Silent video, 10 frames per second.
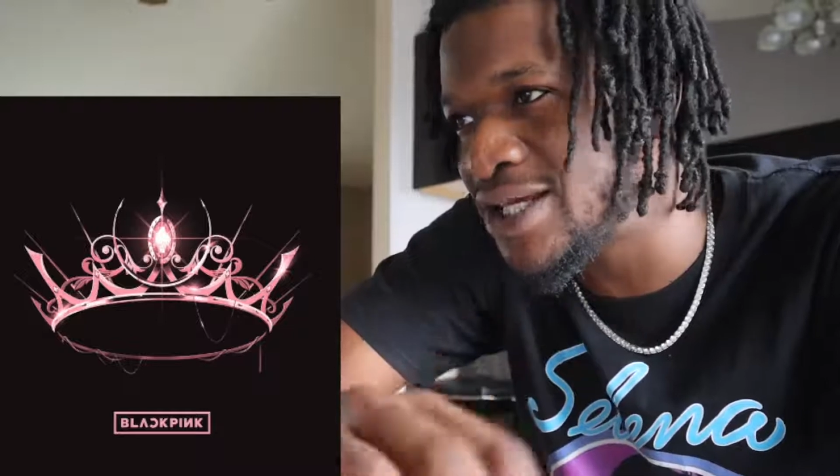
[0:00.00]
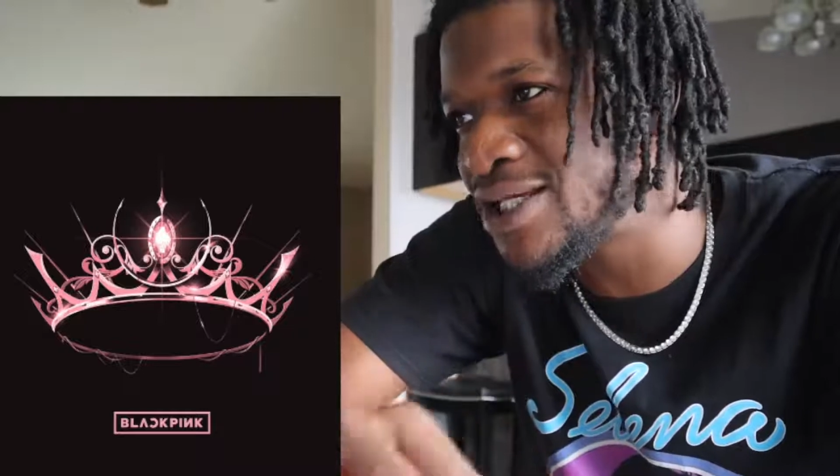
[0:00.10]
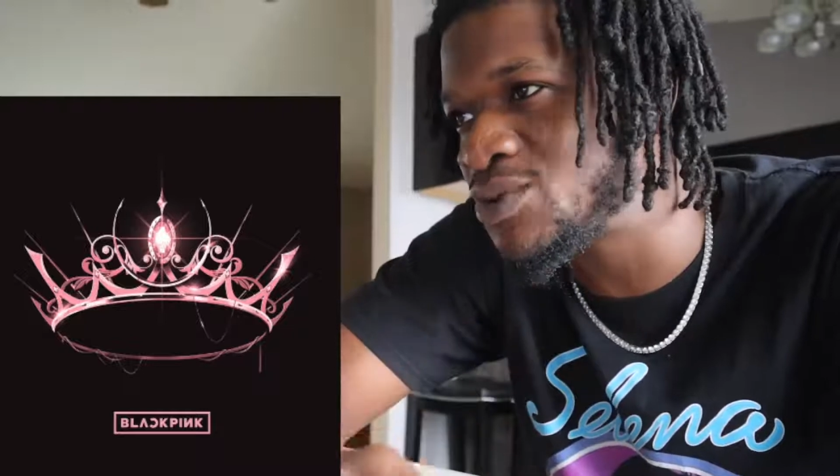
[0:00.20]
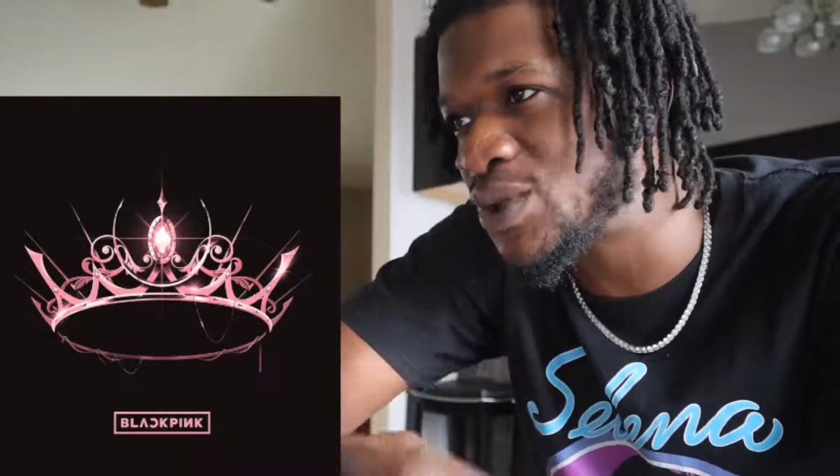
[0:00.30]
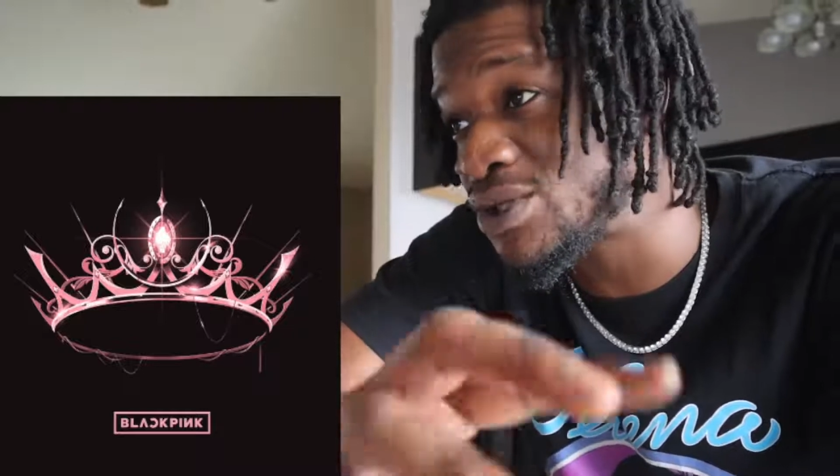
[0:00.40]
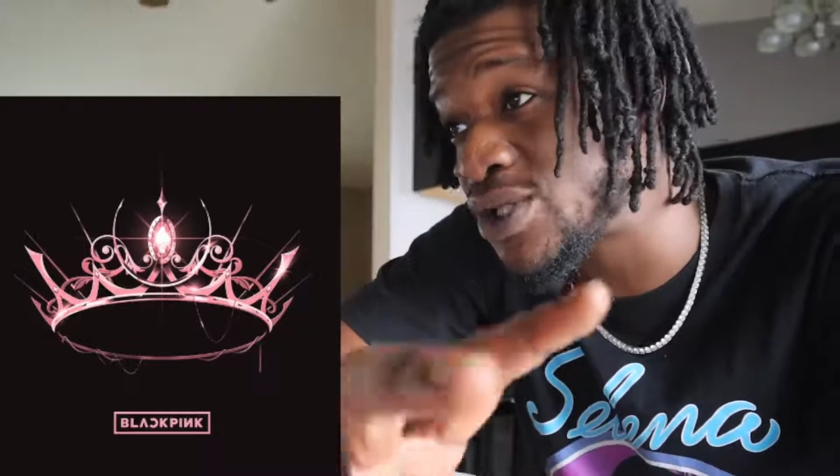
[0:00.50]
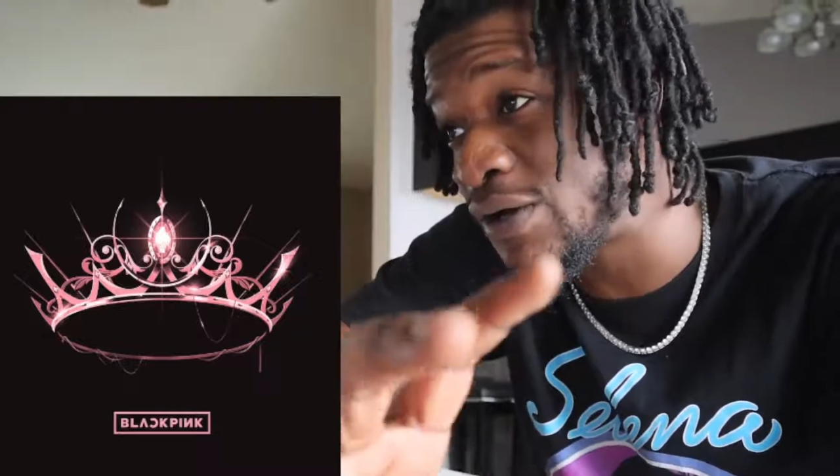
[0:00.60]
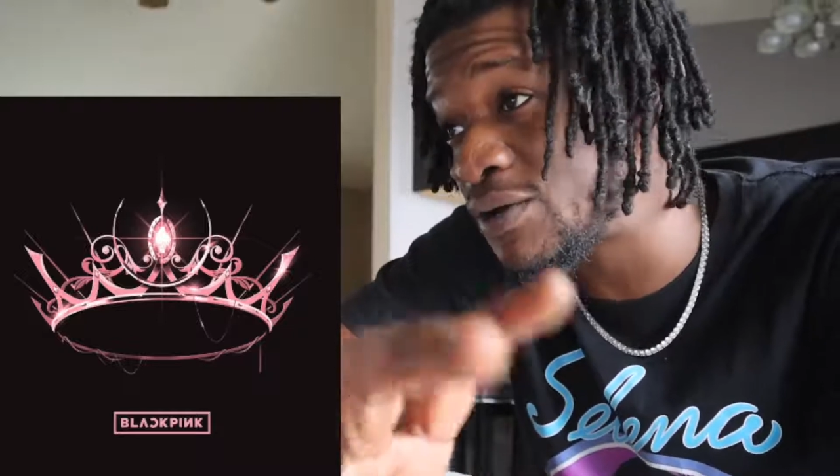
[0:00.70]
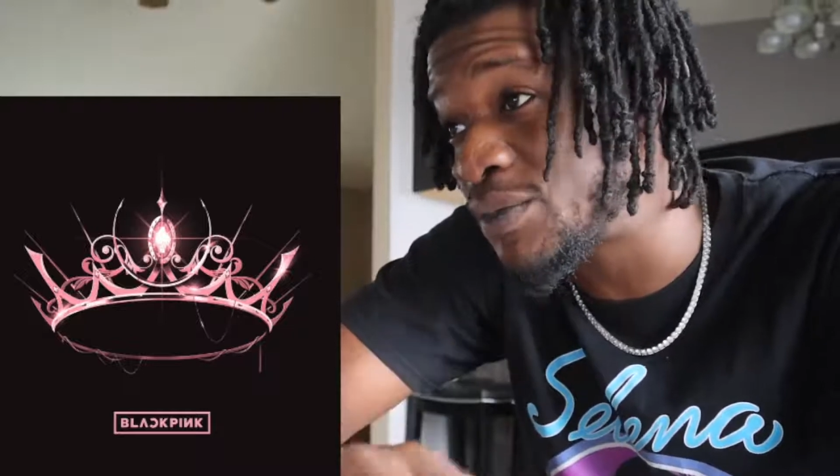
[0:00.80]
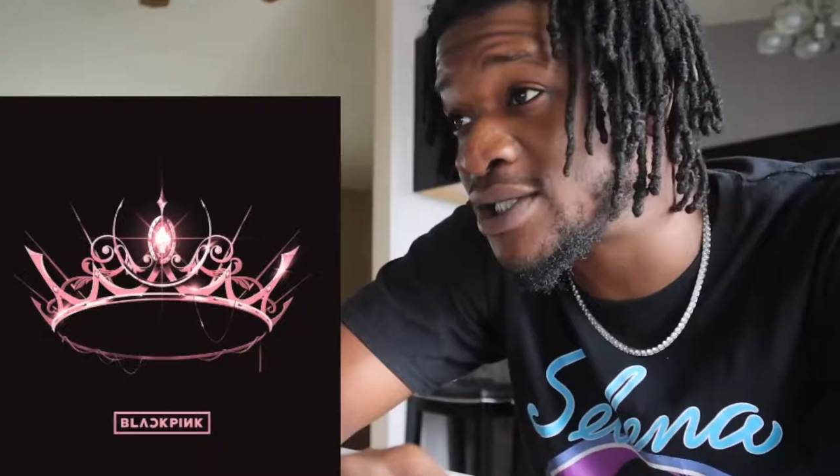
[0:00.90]
is what they're
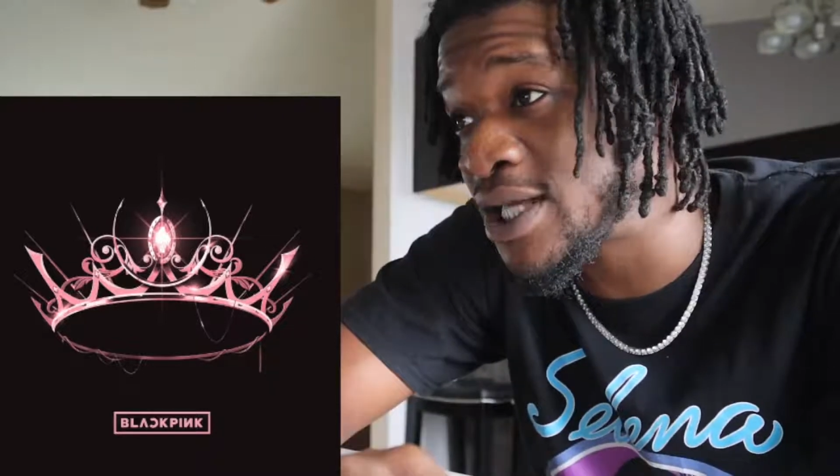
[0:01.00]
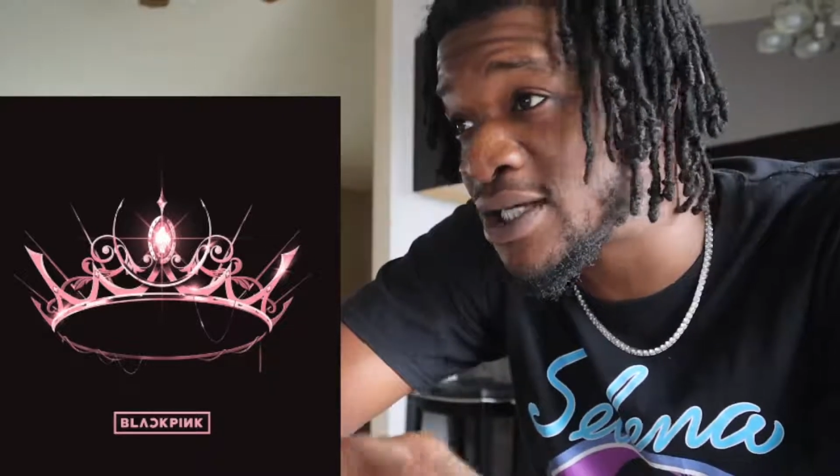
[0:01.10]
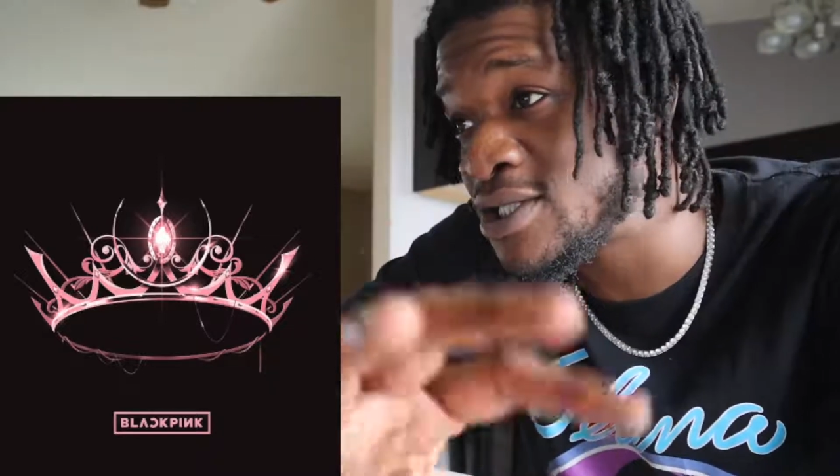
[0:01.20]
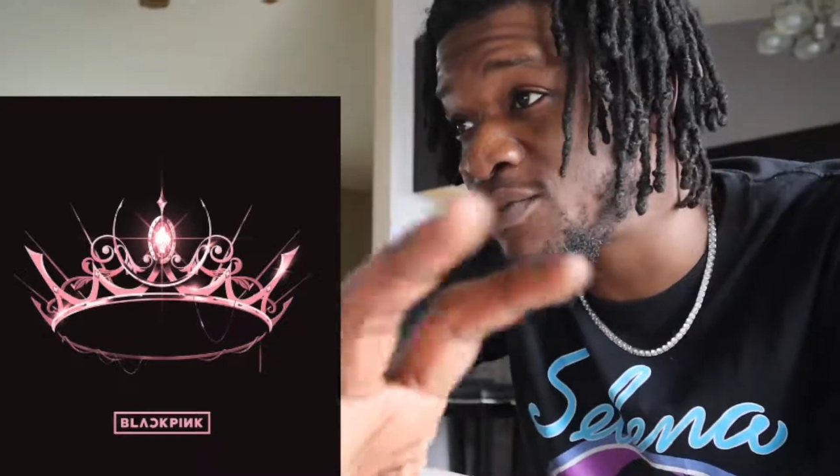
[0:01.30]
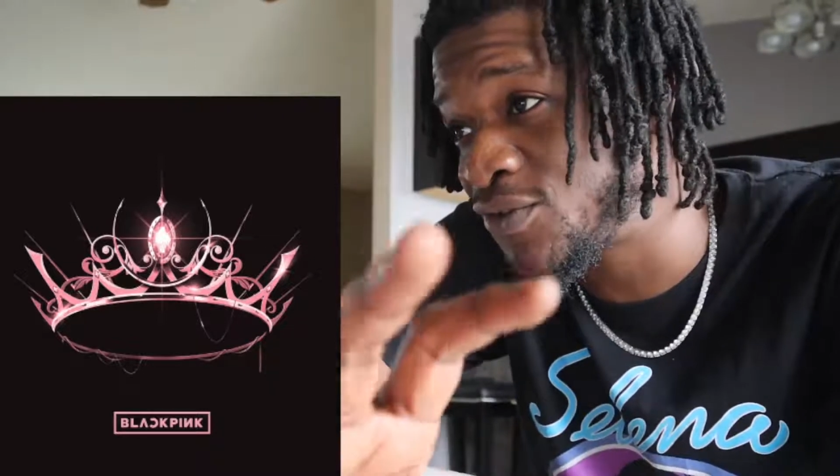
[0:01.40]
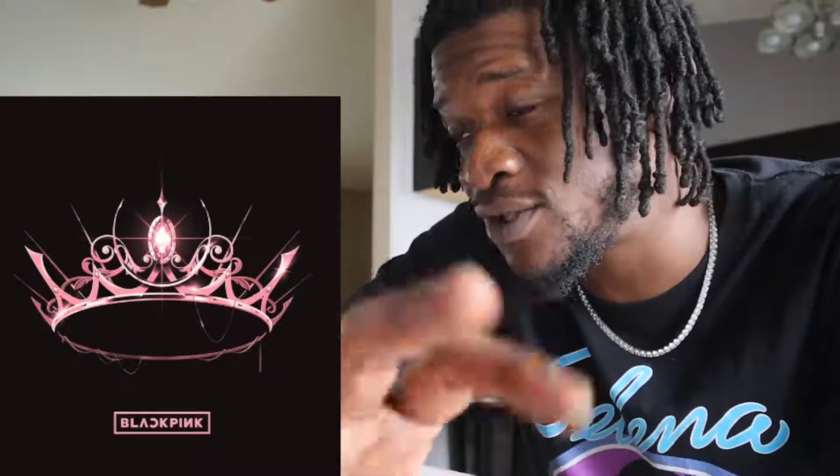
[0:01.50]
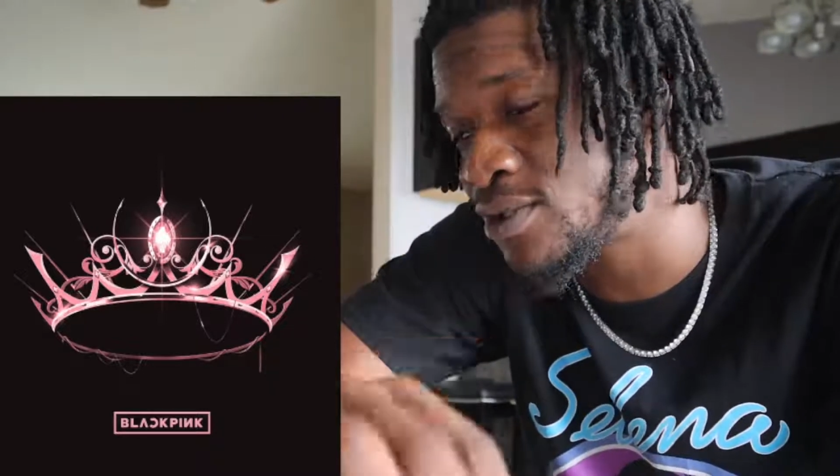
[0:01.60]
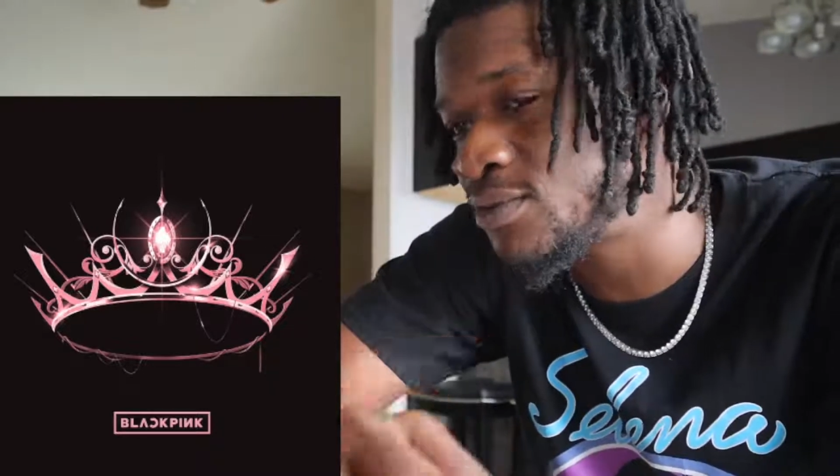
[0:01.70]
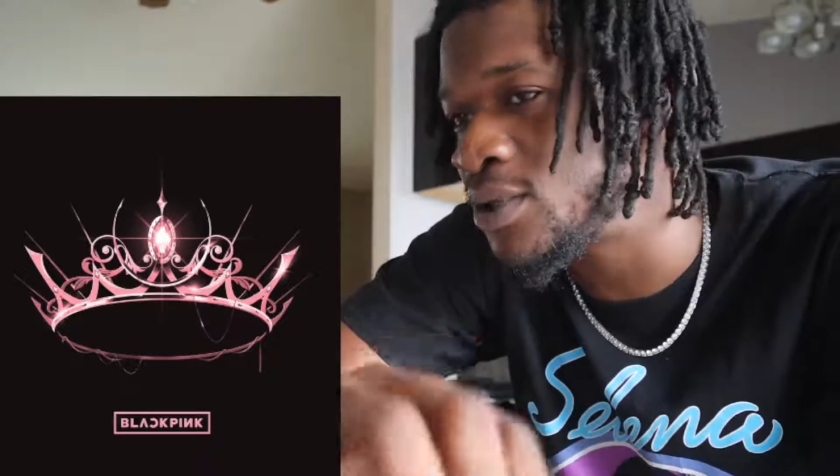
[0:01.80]
talking about. It's actually some freak shit.